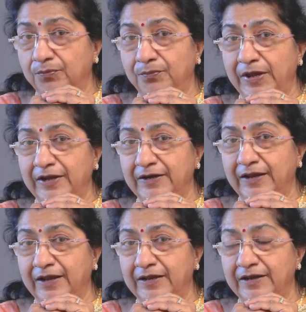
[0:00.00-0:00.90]
main
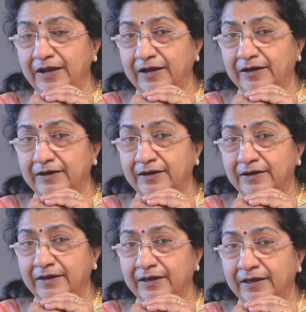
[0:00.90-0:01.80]
area,
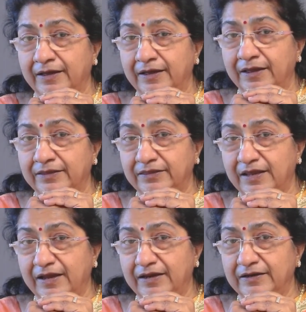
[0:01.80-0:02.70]

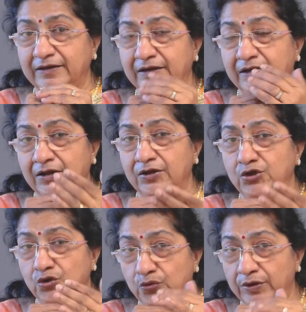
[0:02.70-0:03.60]
then
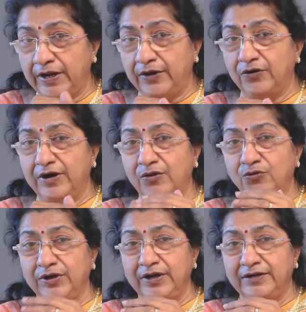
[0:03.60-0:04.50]
you narrow
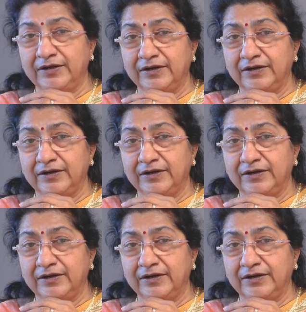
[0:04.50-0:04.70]
down it.